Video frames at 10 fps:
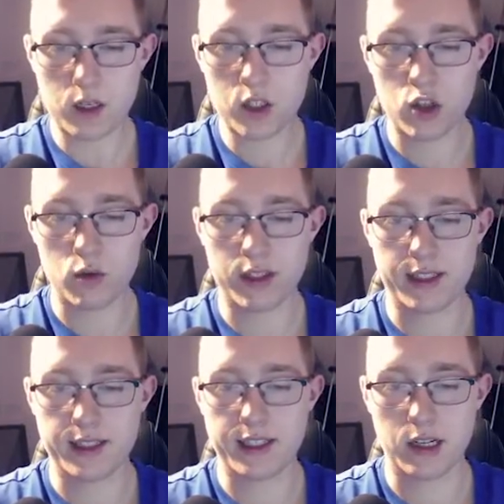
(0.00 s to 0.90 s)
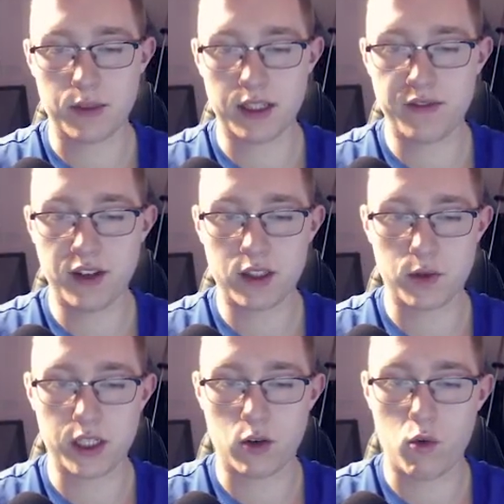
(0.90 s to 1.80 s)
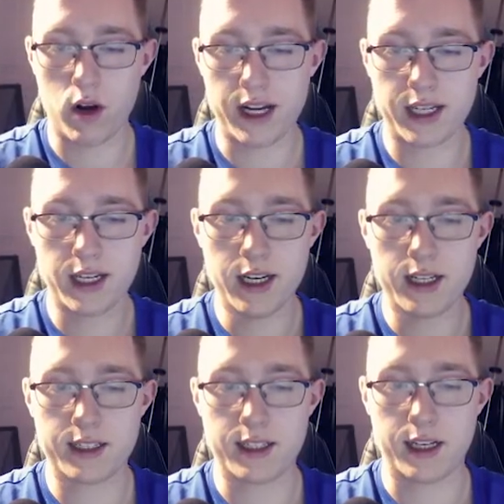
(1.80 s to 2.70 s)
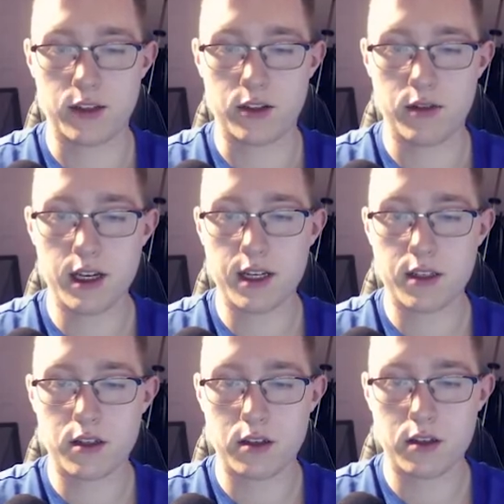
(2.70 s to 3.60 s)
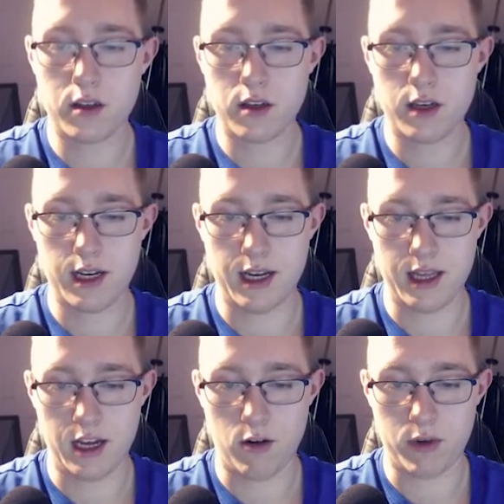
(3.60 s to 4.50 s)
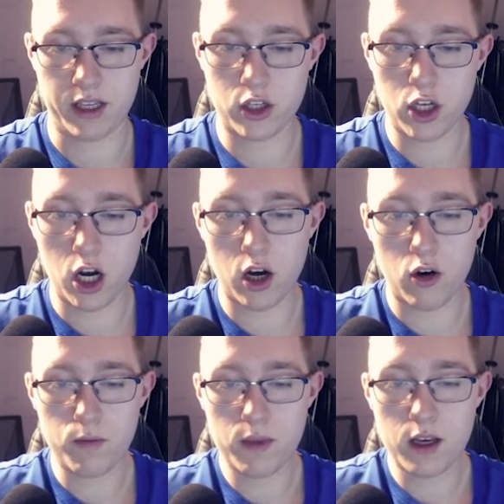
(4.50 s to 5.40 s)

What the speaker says: So we're just gonna set up the defense really quick. Just gotta do this, and there we go.